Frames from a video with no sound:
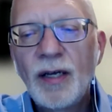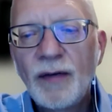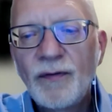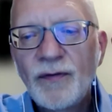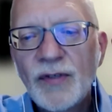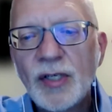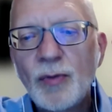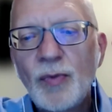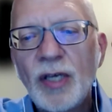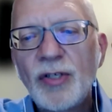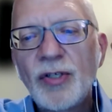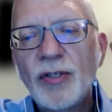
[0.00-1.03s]
I've seen
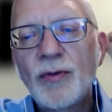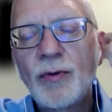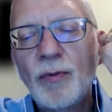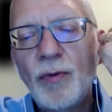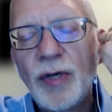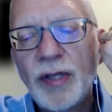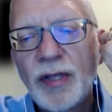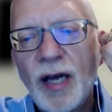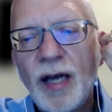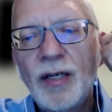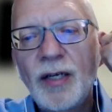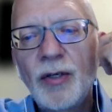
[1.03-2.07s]
patients with
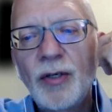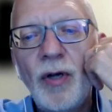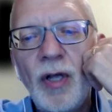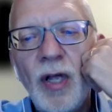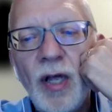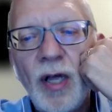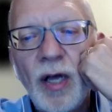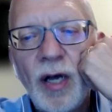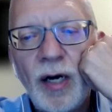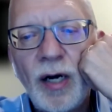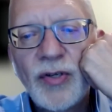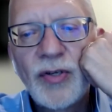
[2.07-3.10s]
that who
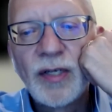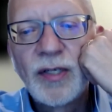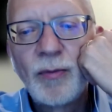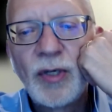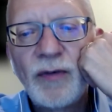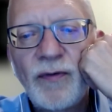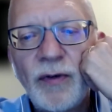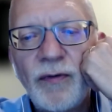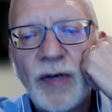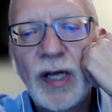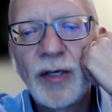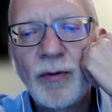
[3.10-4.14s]
are sent to me for
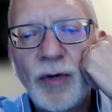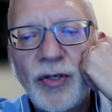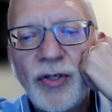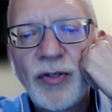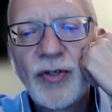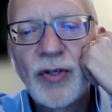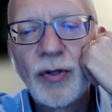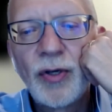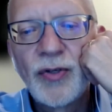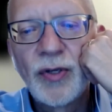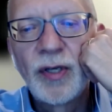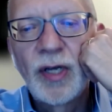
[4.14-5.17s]
evaluation. So
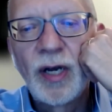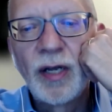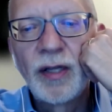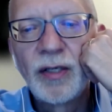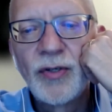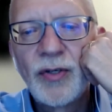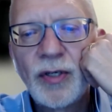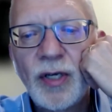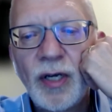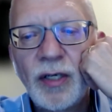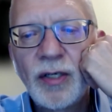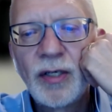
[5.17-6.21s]
those are the kind of things you
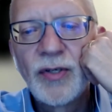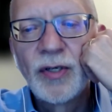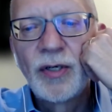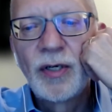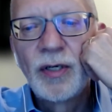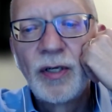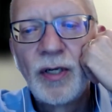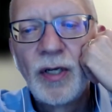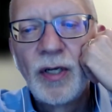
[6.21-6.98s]
kind of consider.